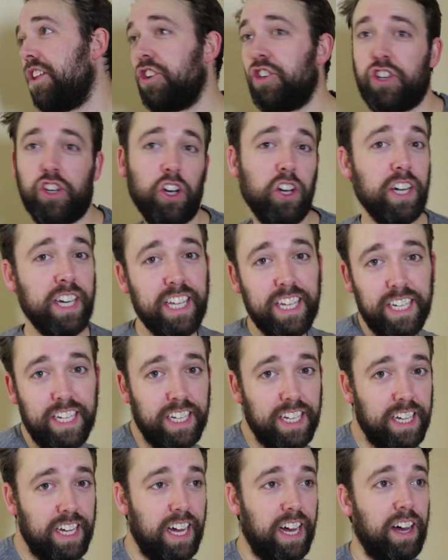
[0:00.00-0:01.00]
journey
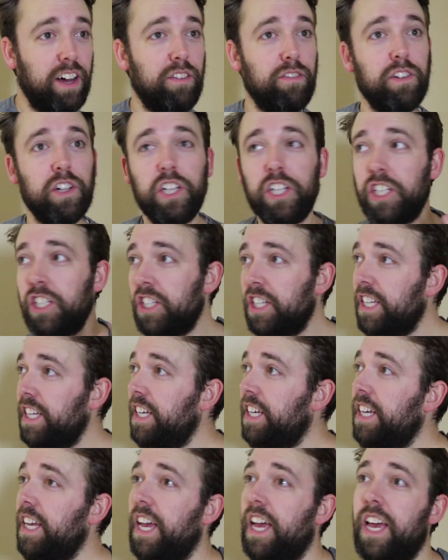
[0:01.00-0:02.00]
of
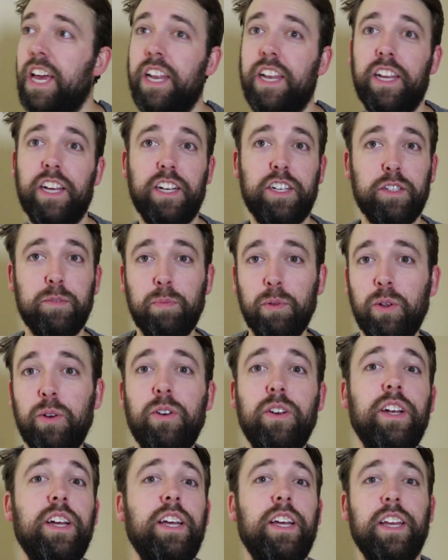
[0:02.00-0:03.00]
learning and
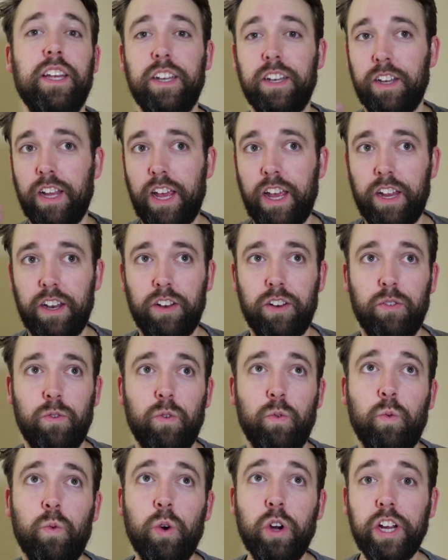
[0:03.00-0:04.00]
exploring and,
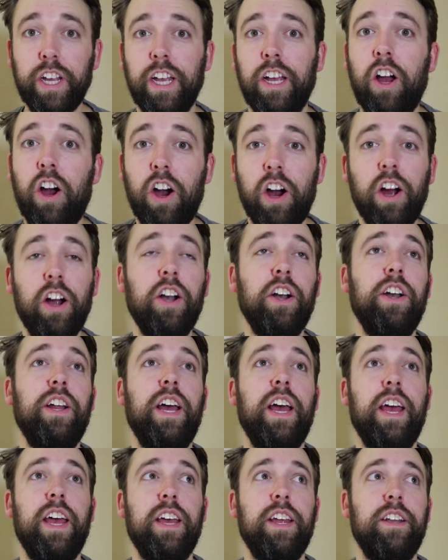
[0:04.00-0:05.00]
and working
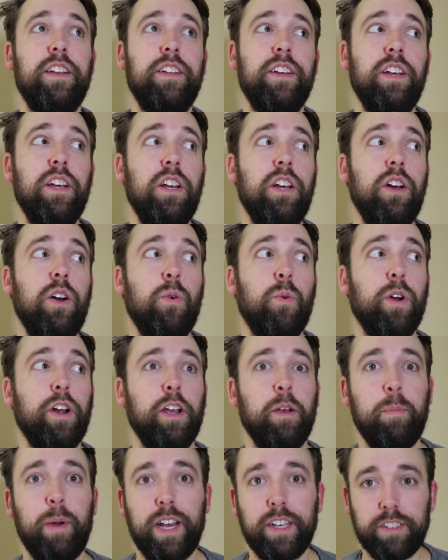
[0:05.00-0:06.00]
hard and
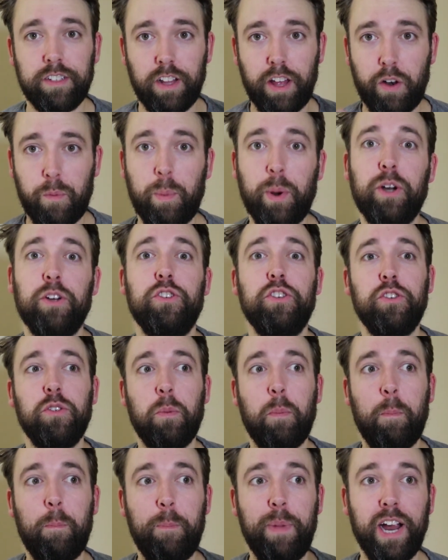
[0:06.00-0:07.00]
working past a lot of
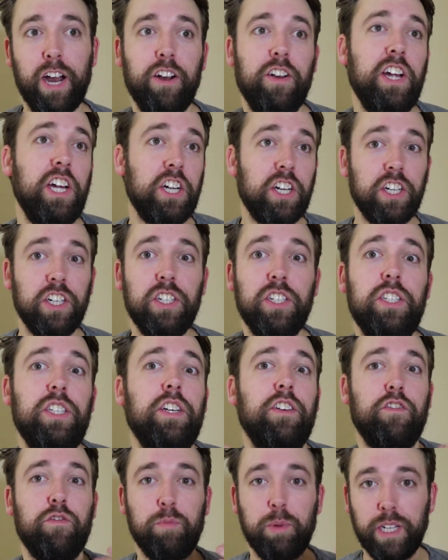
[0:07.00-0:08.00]
personal barriers
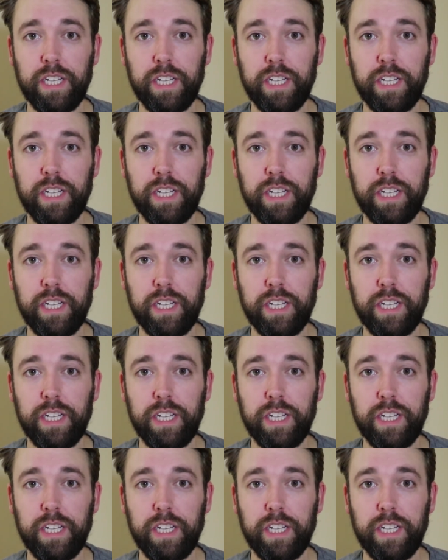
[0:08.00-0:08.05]
of